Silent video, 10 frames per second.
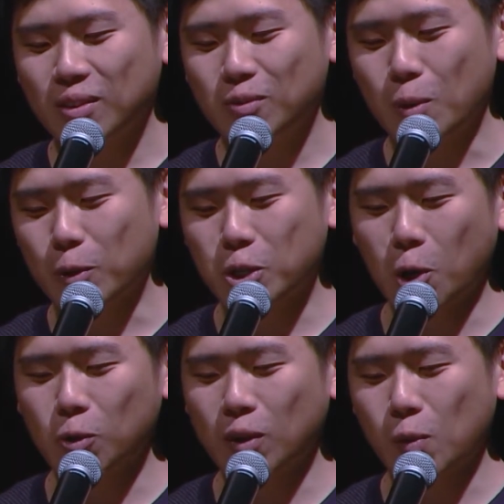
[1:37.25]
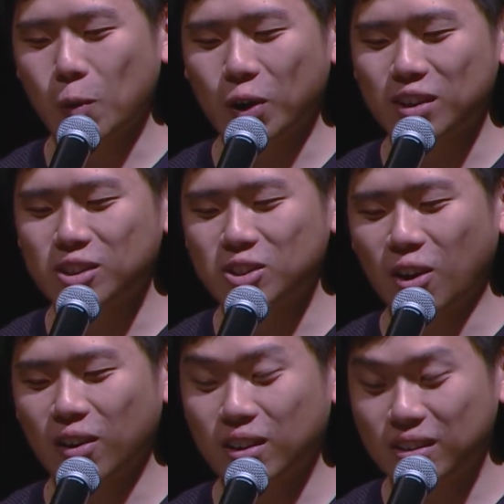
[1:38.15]
we were told that we were going to
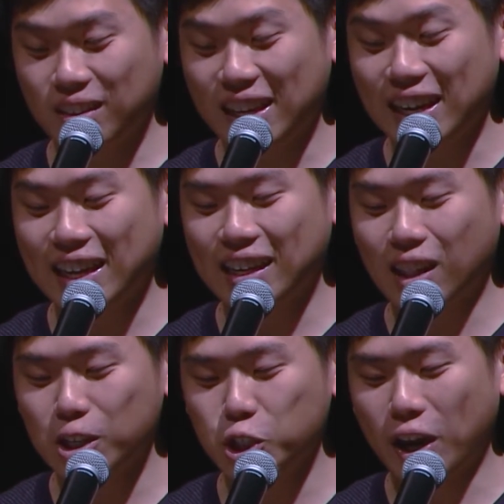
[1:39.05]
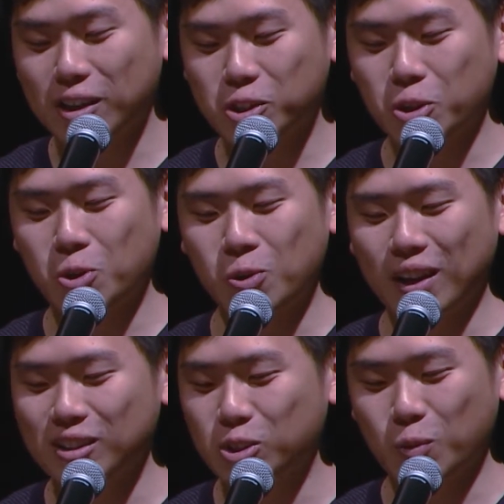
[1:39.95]
start eating lunch at 2
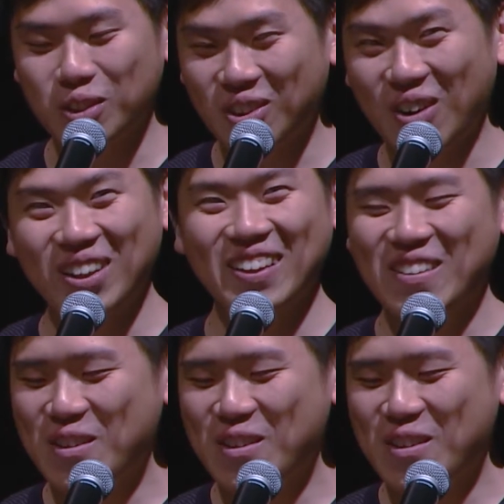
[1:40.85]
and it's 3:30,